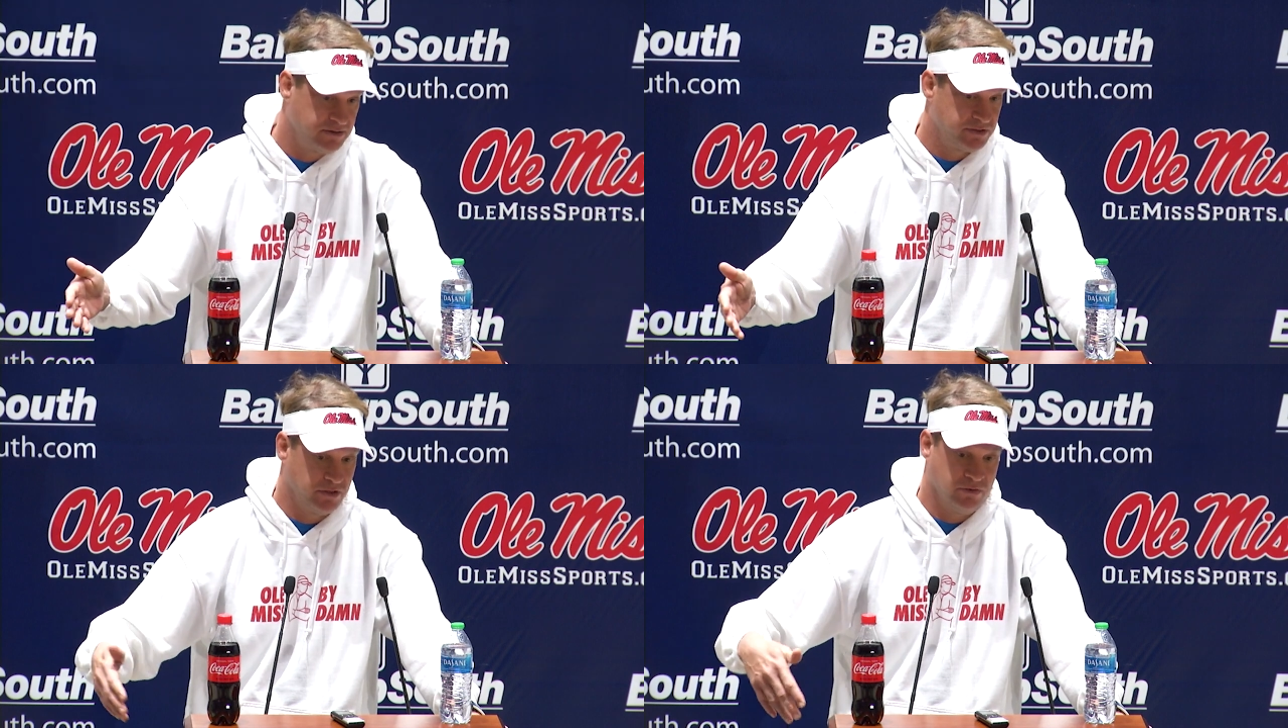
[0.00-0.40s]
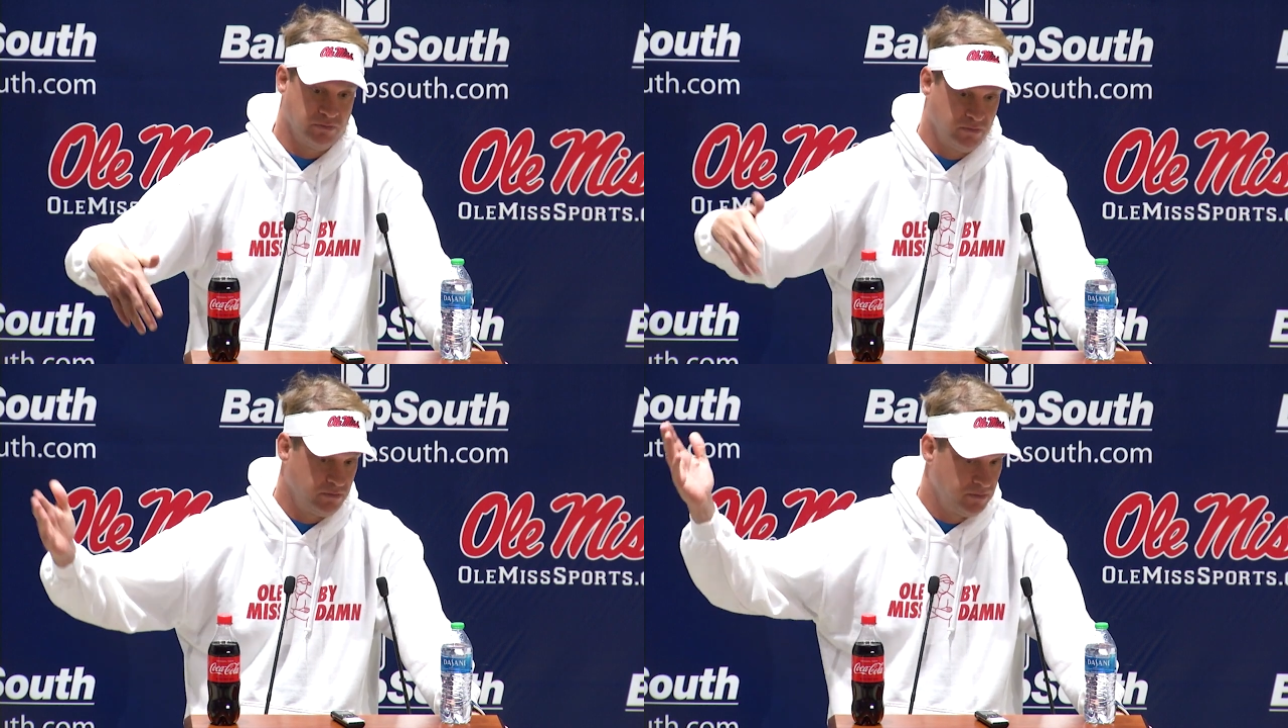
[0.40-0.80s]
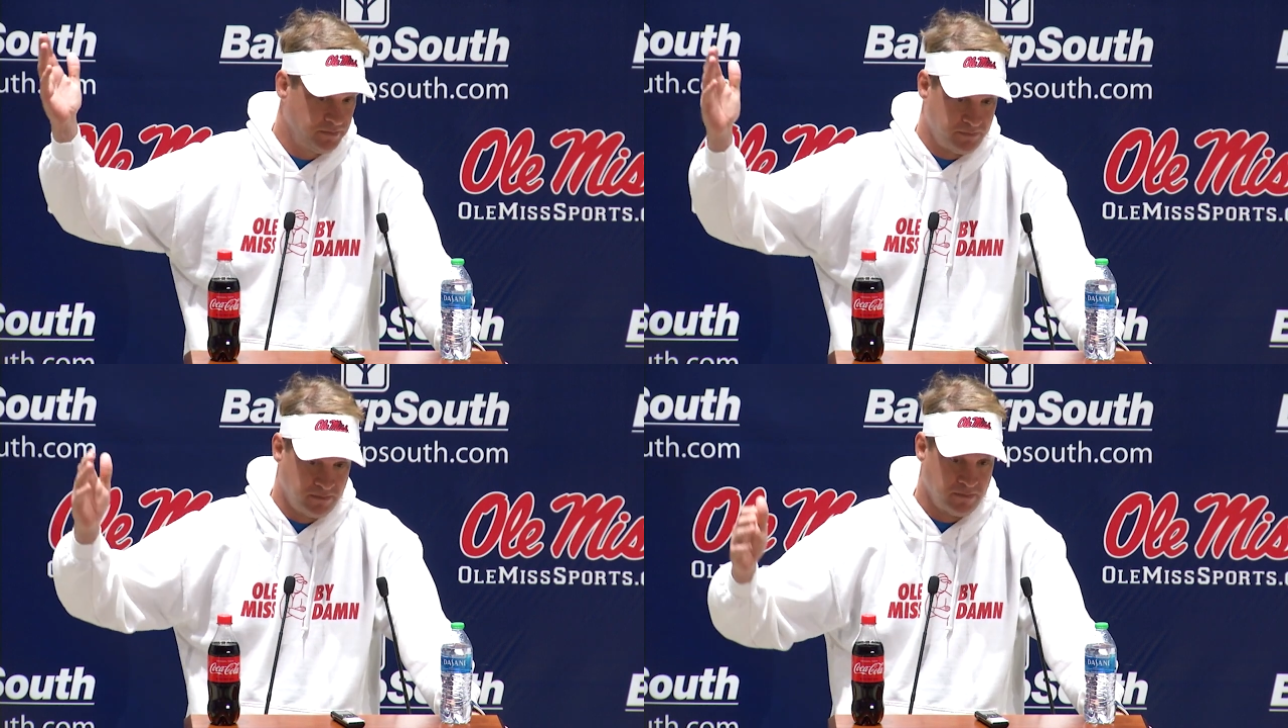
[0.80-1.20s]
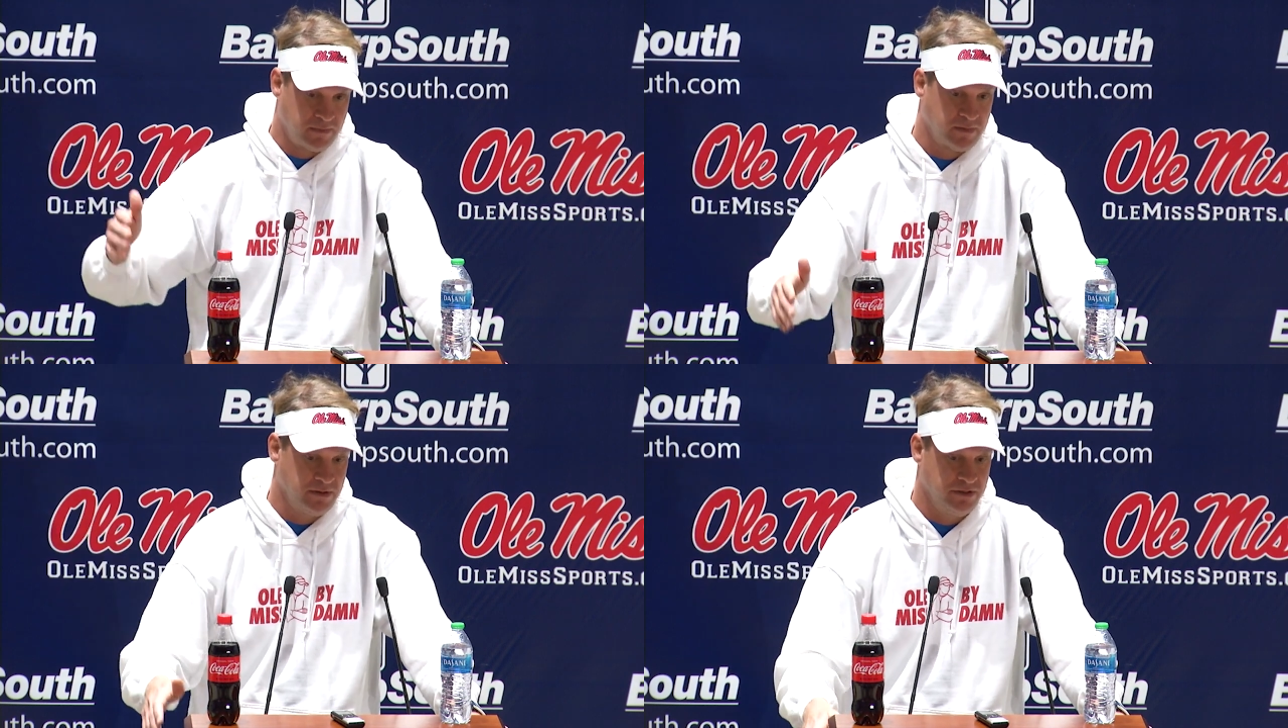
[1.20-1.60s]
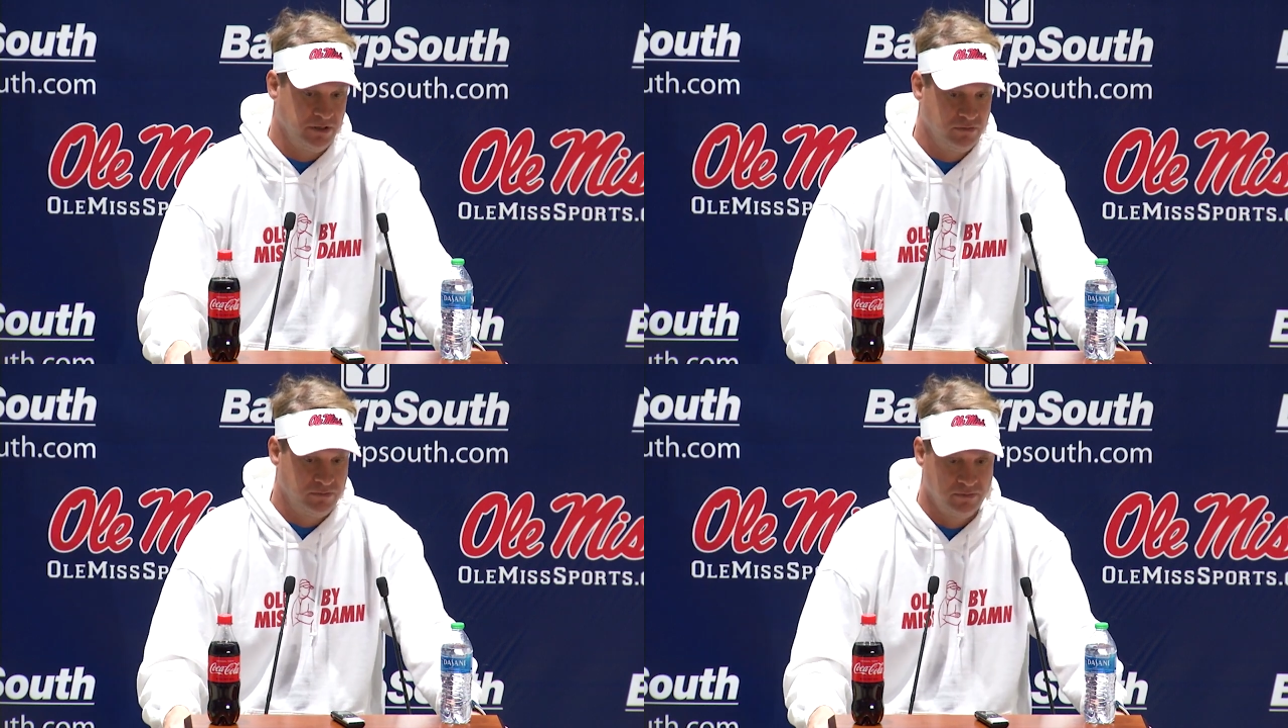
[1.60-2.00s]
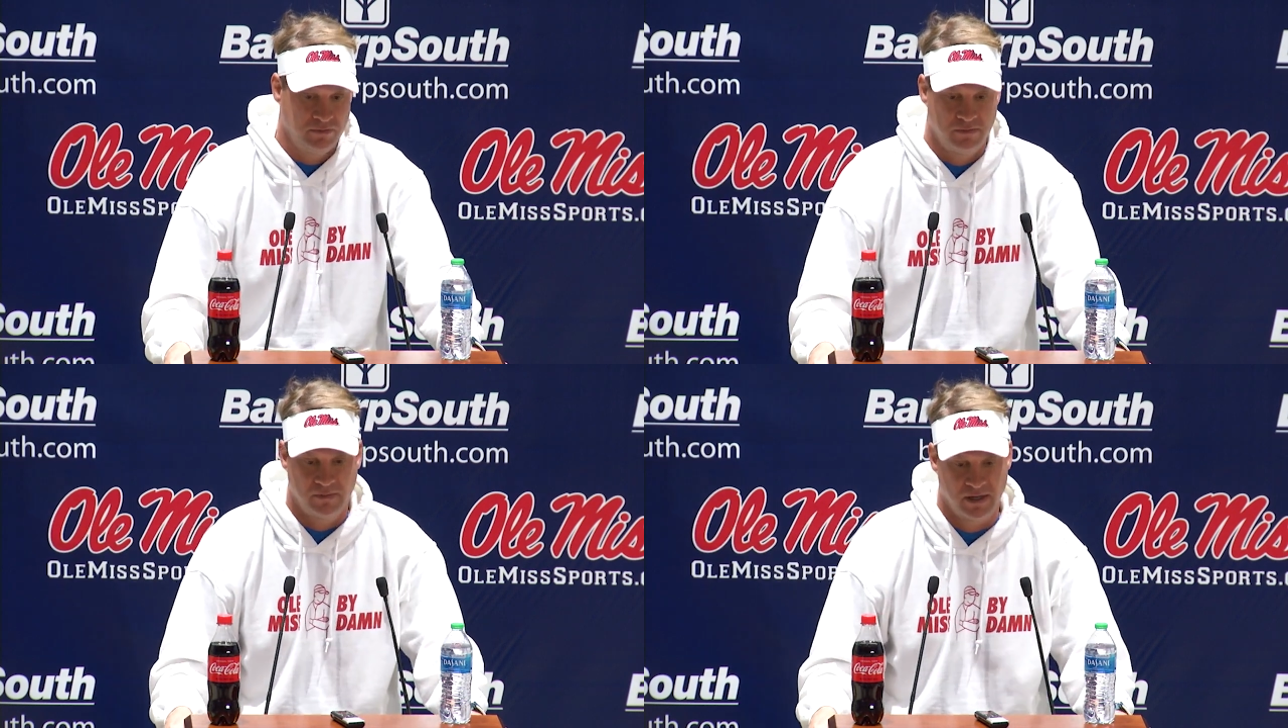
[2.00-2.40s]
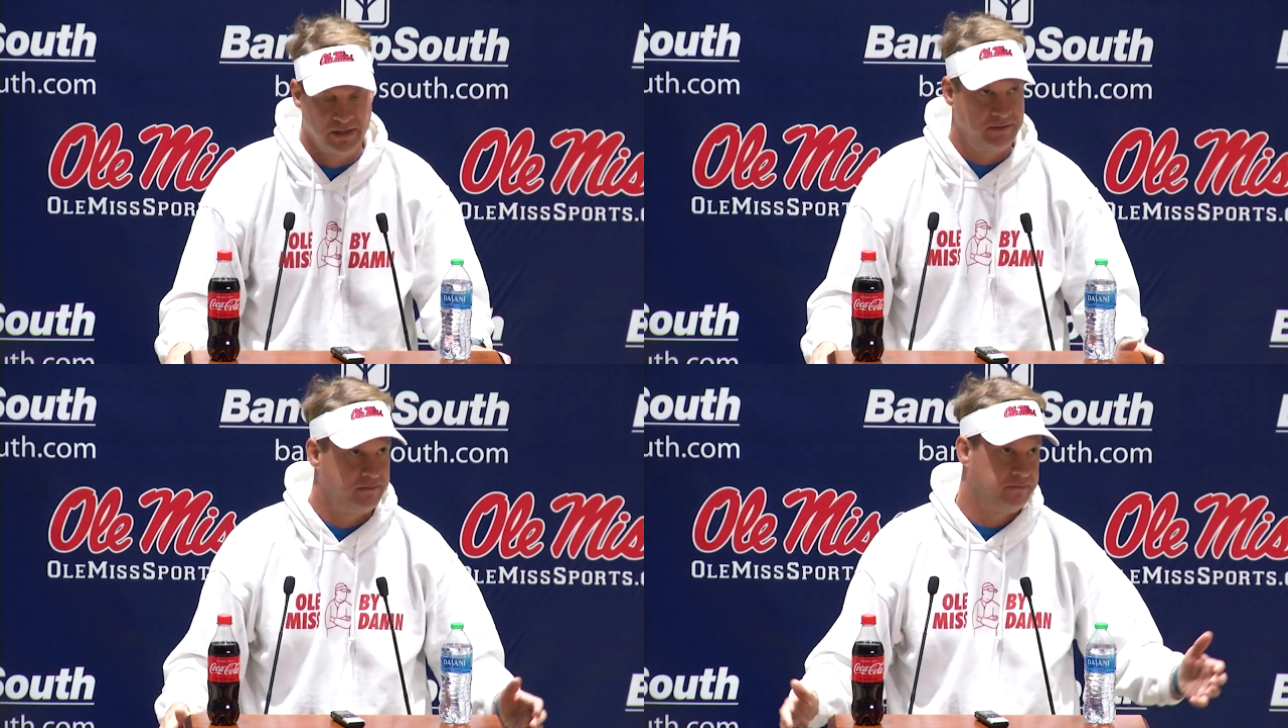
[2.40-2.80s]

So, you know, like